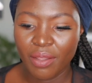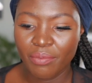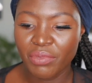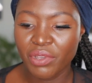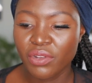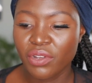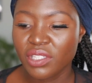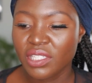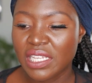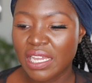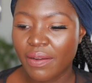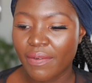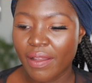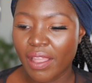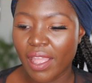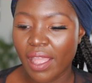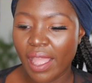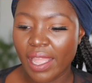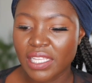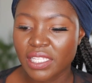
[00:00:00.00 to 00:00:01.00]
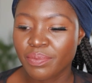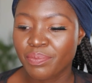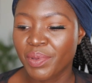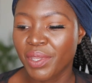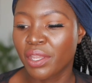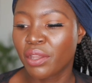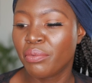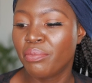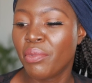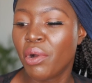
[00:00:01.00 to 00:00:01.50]
because now I
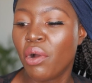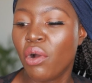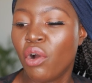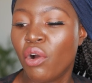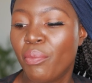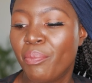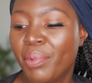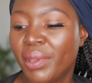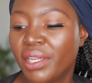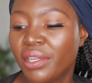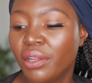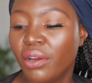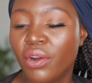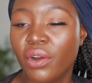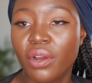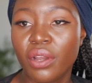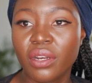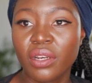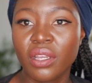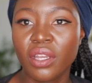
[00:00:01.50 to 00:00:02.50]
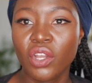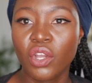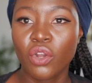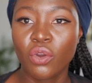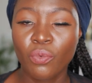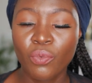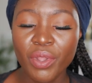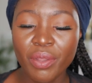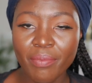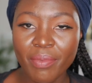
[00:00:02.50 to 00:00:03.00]
speak more open on
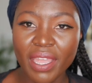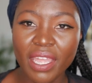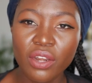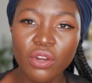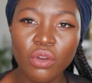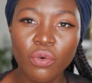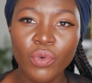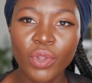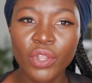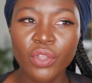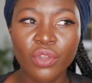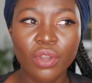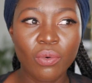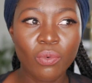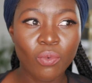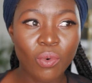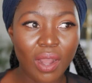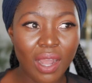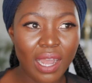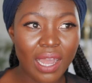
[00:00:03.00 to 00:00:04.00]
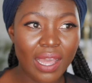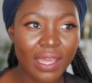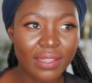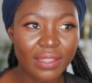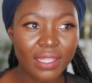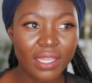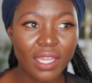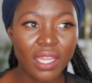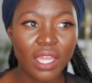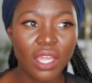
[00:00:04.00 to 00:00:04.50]
women, knowing your
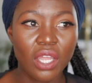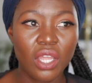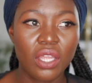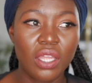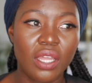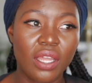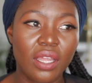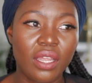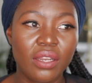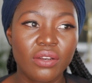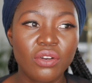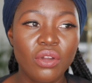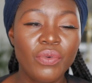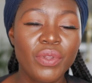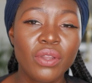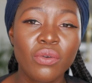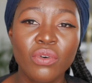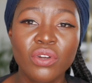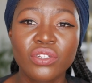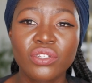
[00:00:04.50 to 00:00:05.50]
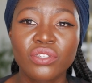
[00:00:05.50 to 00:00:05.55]
worth, knowing